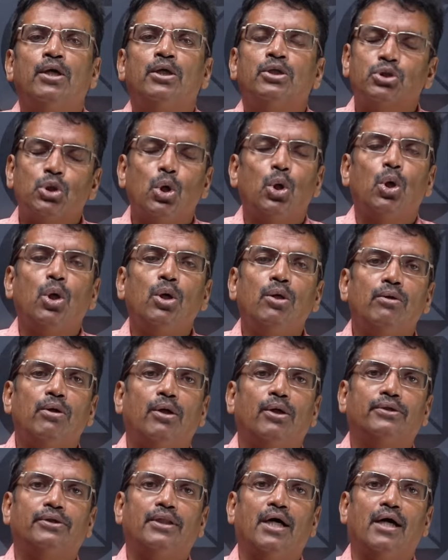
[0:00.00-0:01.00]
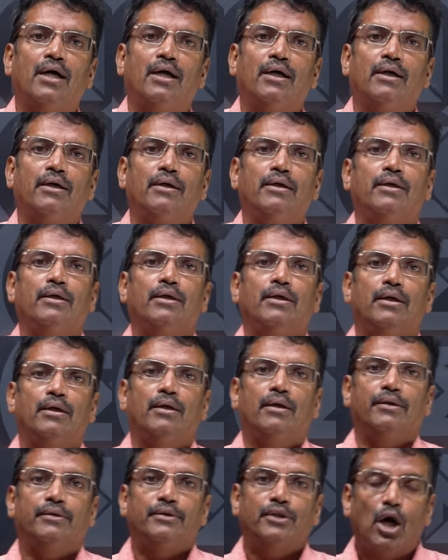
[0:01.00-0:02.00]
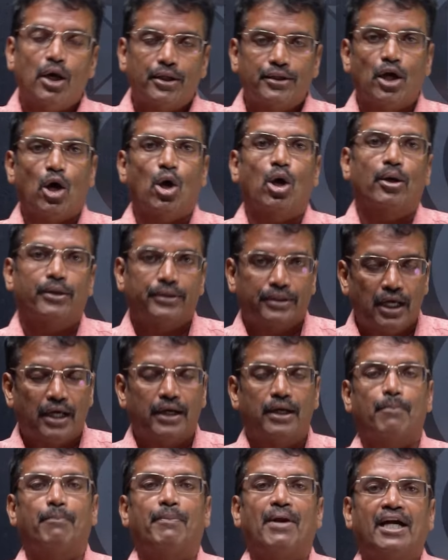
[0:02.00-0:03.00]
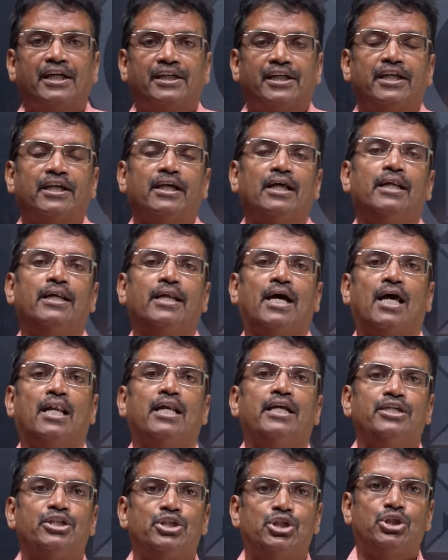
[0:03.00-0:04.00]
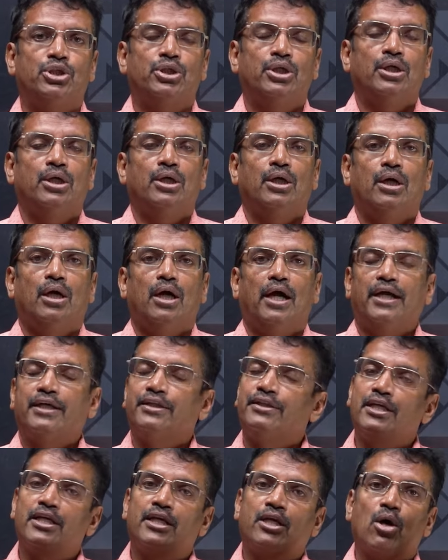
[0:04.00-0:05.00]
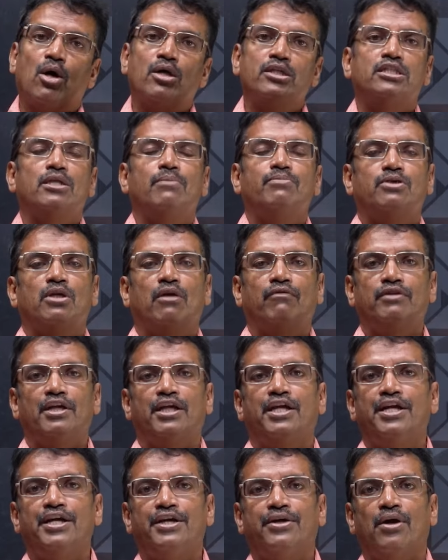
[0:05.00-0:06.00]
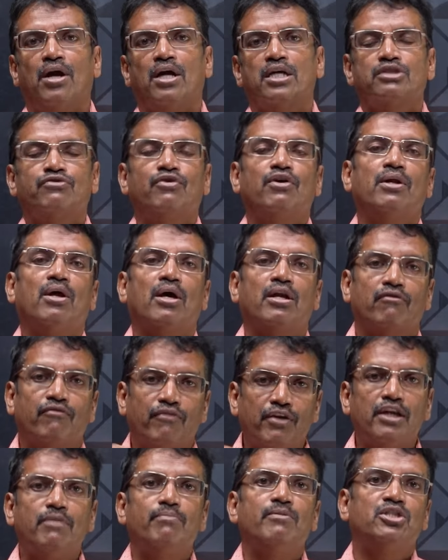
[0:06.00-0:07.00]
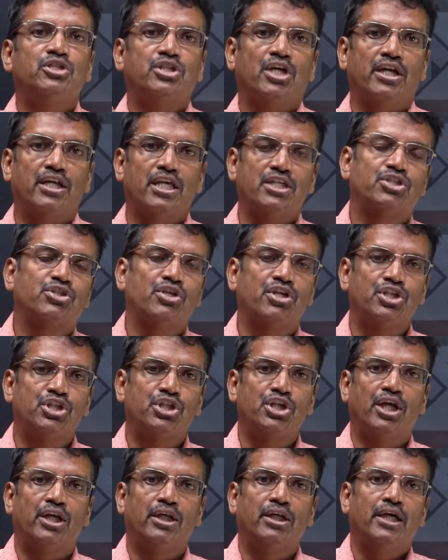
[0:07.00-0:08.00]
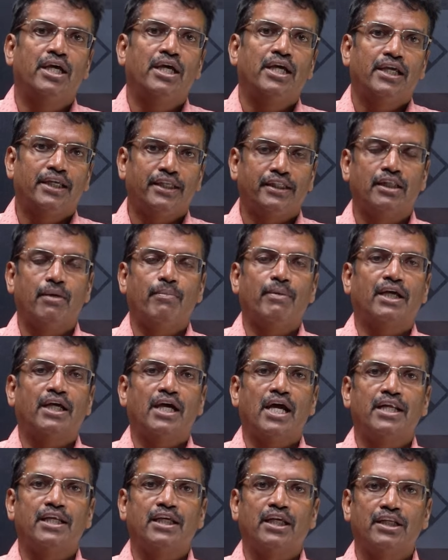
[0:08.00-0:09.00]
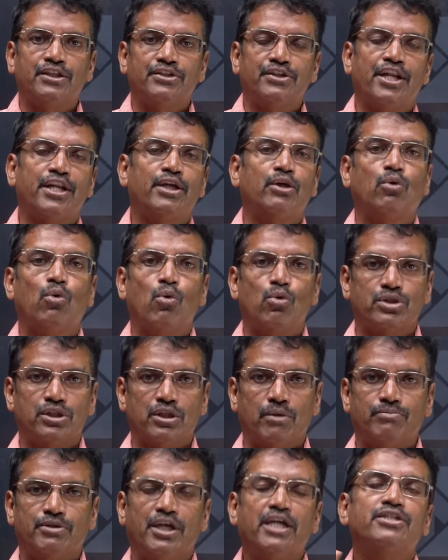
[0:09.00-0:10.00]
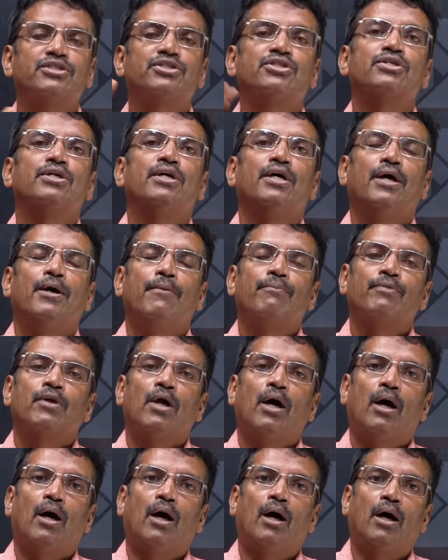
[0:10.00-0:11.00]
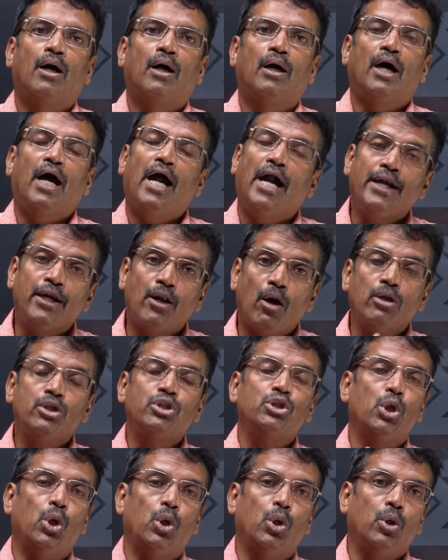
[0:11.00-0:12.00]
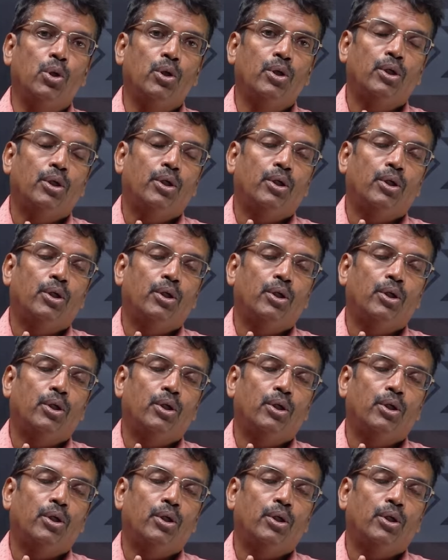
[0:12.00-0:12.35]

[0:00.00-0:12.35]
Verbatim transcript: So the, the, the, the, practical knowledge and the concepts of the heat transfer are very much essential in the mechanical engineering core subjects. Uh, and also